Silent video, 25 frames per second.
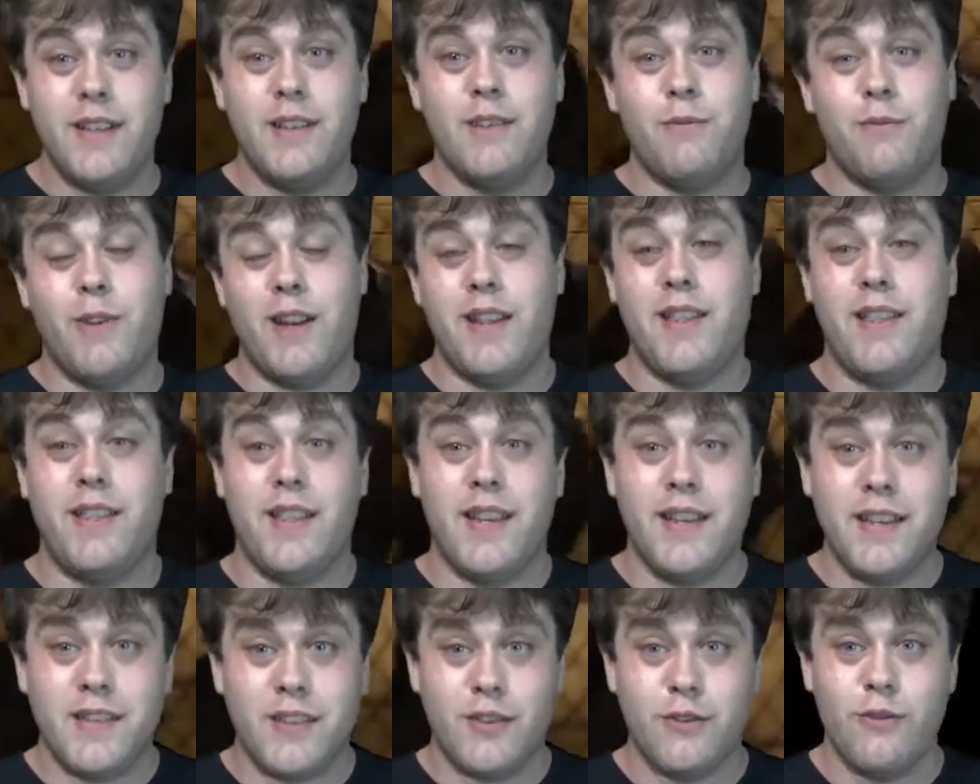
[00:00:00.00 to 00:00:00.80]
to when
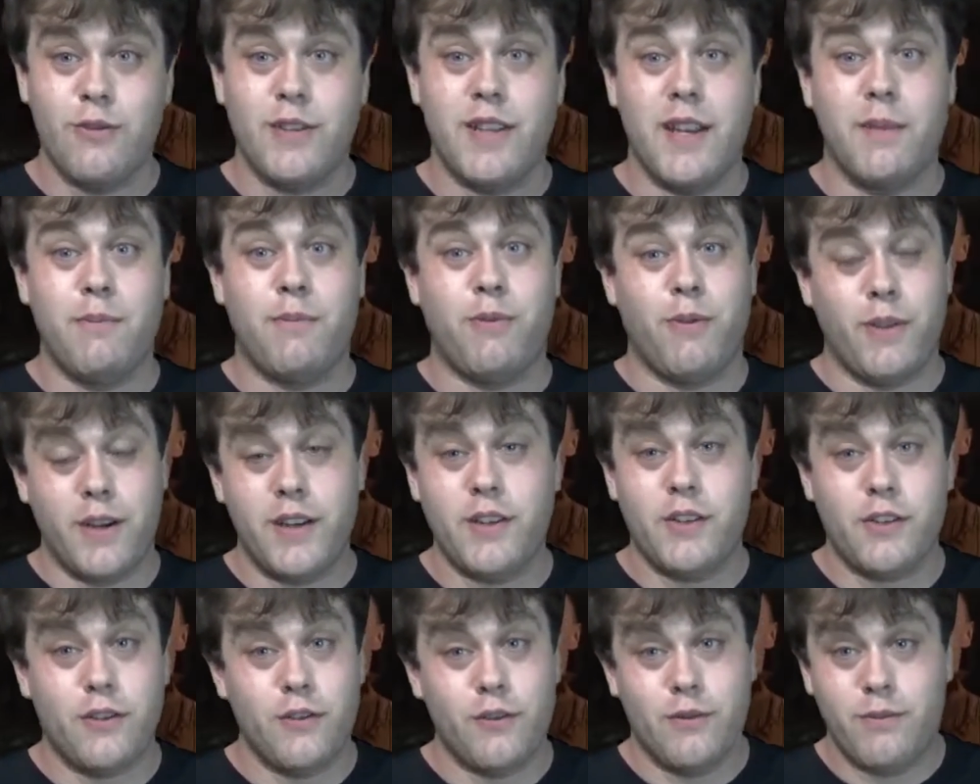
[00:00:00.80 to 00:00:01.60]
things do get
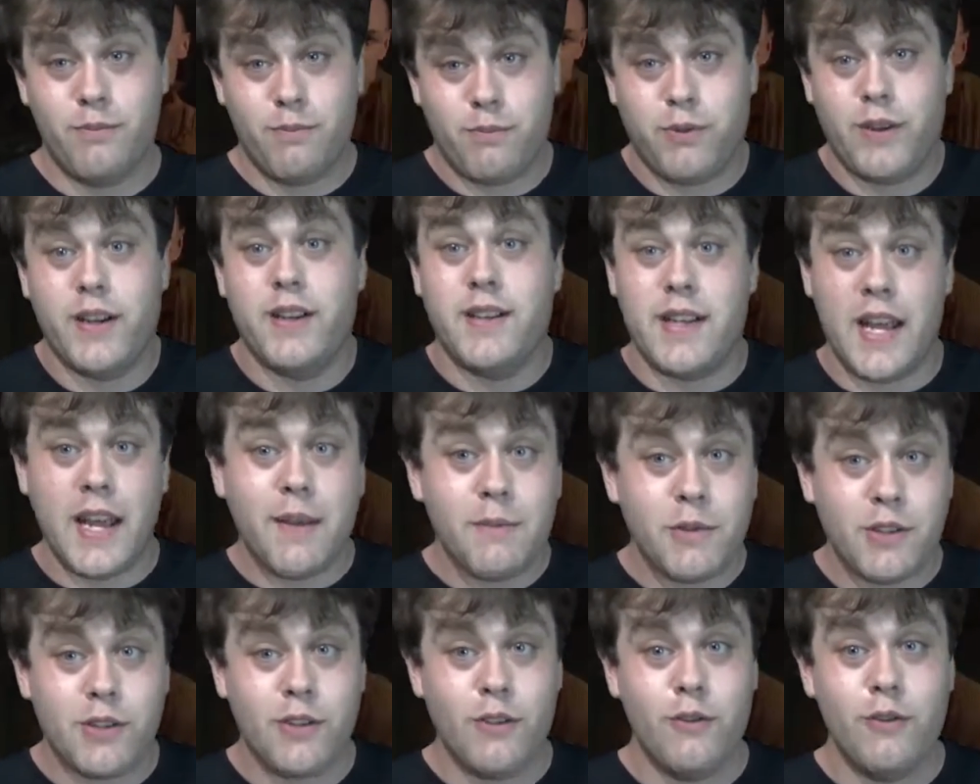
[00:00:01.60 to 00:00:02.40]
pretty
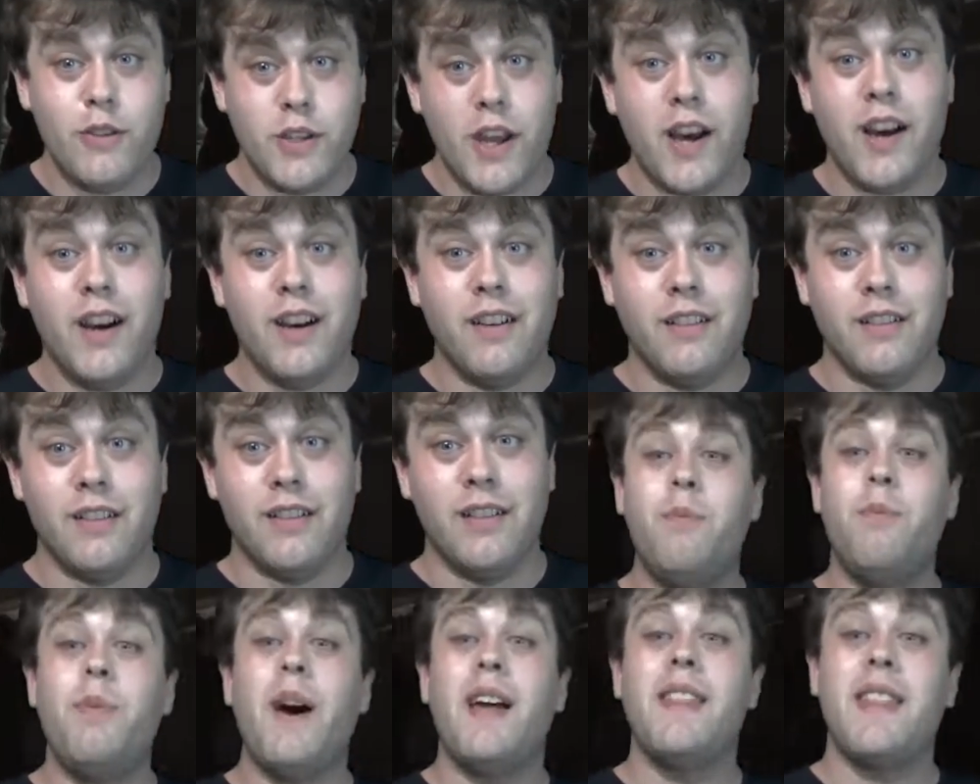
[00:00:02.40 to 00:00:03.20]
damn too
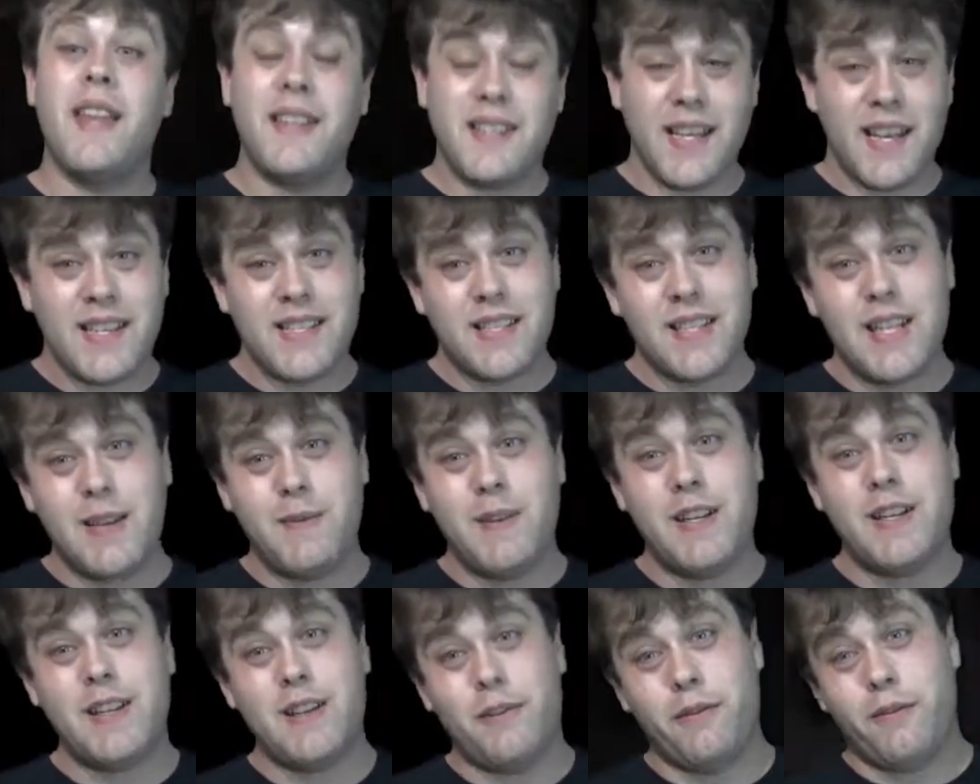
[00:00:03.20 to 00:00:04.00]
dull. But that does lead
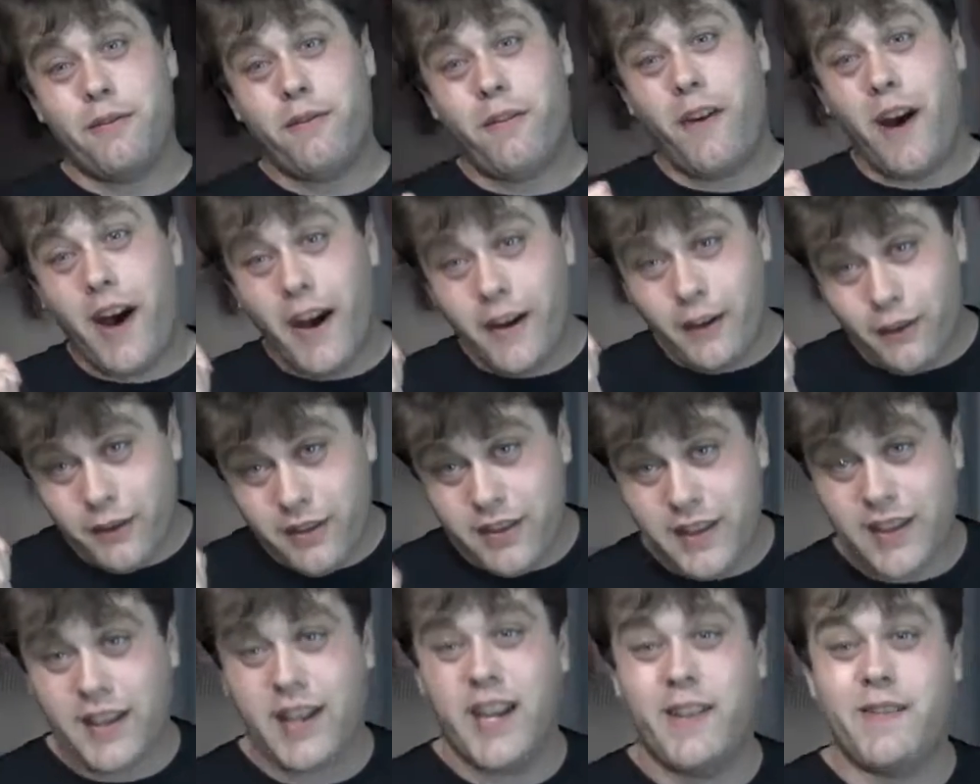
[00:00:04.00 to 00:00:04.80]
me to the final
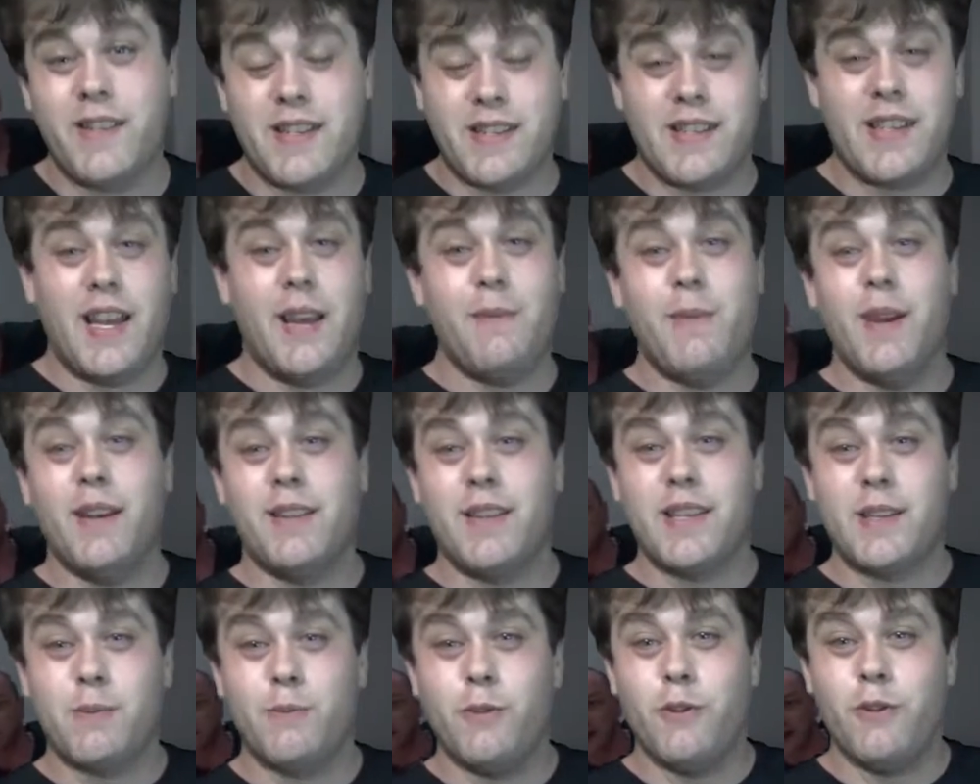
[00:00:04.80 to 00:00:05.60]
thing I have to say about
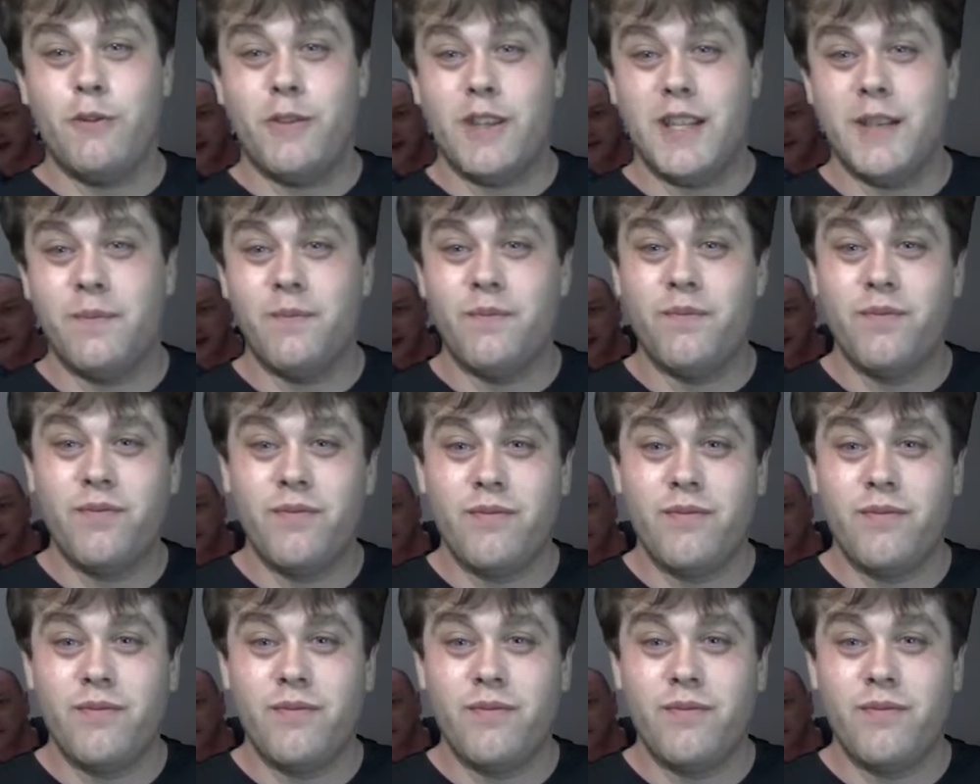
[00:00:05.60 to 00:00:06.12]
this movie.